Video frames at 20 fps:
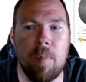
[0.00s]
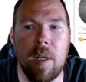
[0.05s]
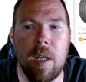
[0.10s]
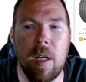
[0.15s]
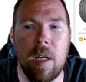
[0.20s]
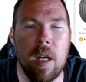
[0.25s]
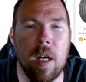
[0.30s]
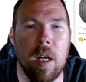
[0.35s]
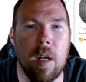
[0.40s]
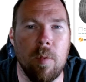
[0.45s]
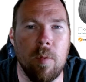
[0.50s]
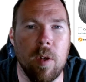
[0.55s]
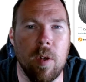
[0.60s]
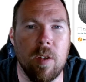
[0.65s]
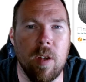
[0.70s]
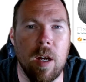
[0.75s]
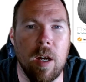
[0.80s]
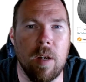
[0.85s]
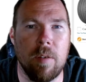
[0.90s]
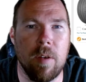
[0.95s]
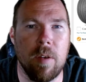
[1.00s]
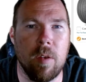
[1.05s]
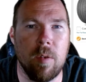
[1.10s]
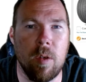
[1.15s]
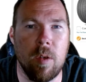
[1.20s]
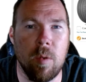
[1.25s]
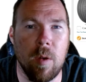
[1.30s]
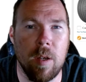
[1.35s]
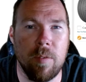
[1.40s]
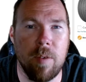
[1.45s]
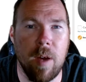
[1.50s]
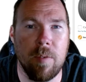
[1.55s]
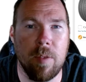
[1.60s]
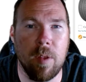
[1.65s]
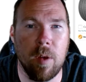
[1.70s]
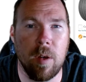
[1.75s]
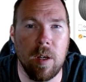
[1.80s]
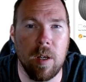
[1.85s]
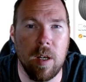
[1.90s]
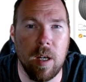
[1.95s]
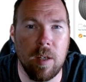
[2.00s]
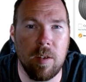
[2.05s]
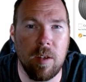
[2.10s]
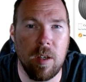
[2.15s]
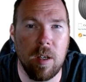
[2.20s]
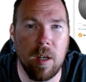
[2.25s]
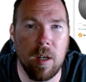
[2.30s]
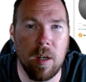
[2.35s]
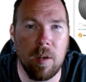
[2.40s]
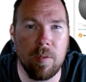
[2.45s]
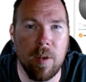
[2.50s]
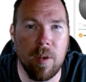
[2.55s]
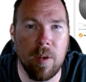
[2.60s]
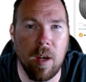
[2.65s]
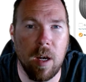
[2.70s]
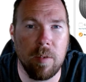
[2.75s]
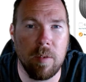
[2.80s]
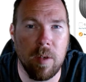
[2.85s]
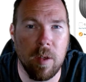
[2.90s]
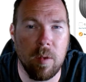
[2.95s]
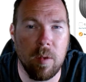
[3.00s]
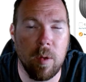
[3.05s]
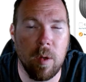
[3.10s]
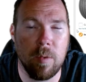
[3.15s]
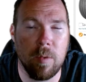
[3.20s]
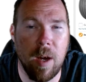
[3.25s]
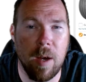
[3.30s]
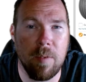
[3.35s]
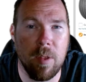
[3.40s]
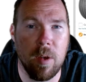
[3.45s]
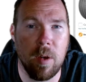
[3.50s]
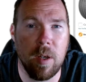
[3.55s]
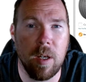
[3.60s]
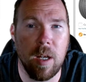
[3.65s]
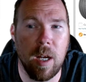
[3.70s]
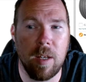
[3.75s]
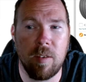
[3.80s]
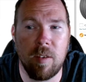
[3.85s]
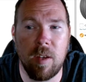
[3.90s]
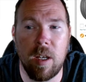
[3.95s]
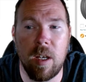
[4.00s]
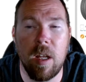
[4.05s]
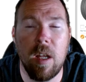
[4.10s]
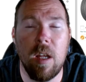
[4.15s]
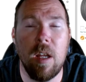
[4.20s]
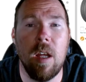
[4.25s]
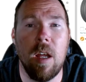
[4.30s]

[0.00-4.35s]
being a rear tire of a 325/3019 and a front tire of a 305/3019.